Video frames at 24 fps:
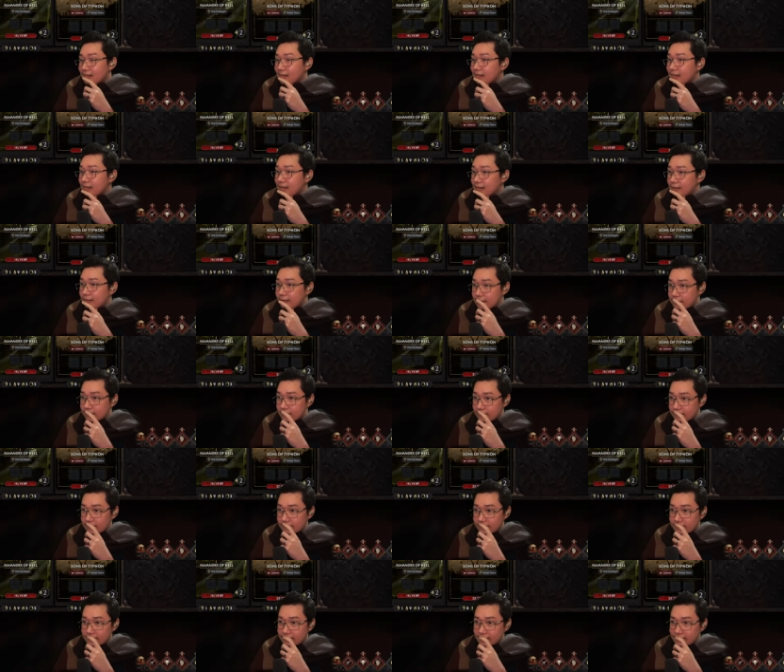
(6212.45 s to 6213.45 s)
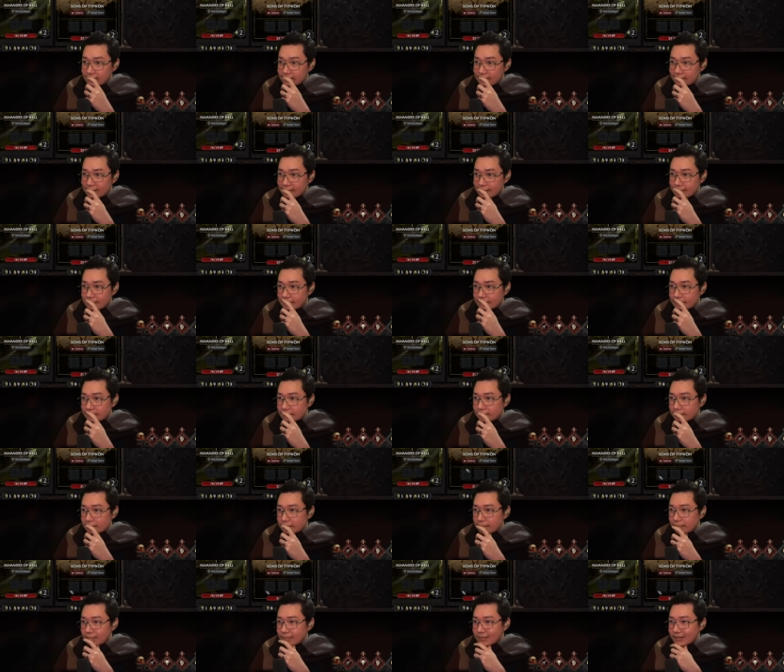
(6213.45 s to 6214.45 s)
Oh.
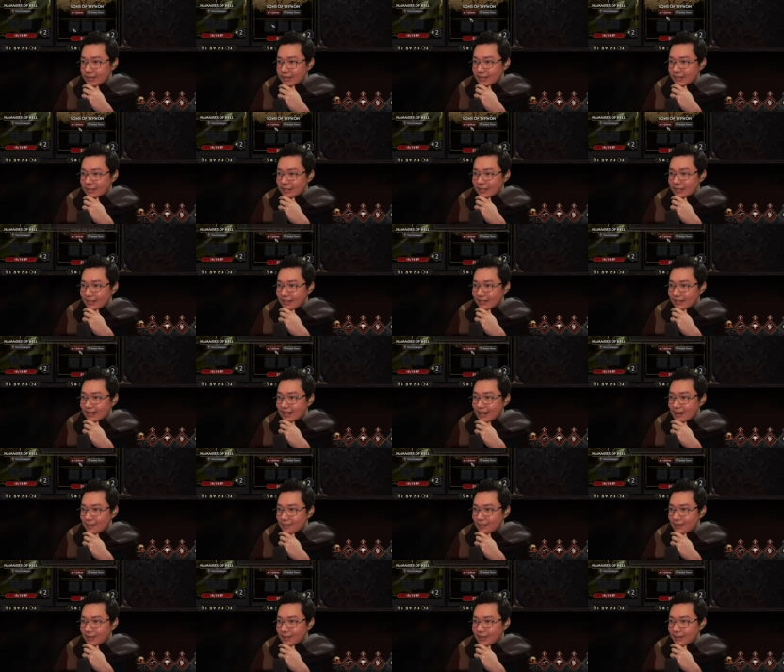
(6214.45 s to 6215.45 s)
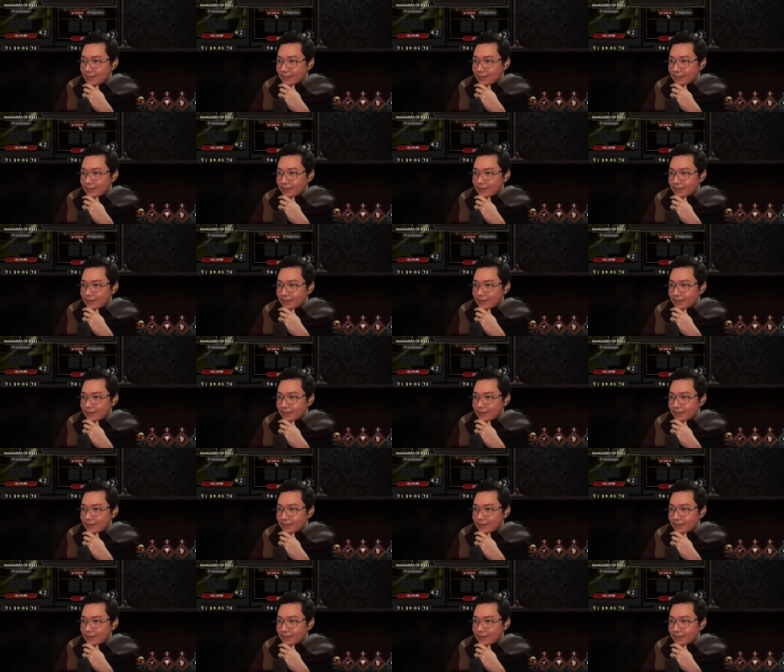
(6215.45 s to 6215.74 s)
Oh, this thing has upkeep.